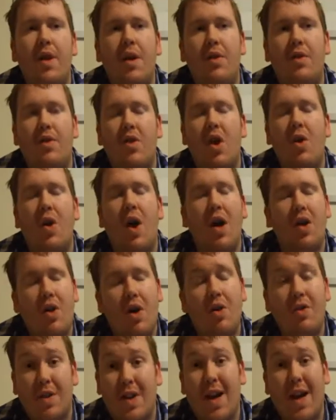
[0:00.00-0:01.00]
So I
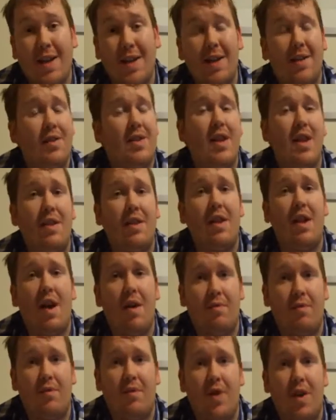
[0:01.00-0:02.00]
contacted C.C.
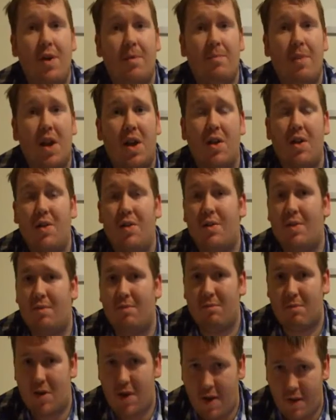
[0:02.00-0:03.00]
Humphreys because
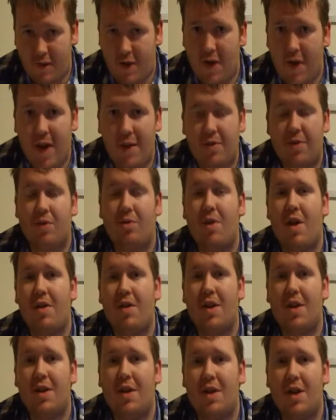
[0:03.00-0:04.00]
I felt that was the right
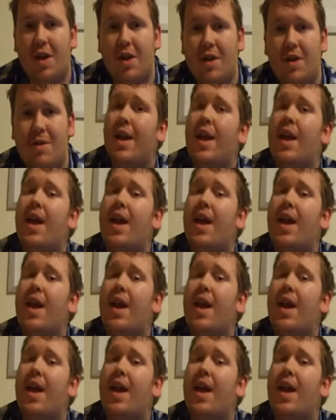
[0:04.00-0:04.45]
thing to do.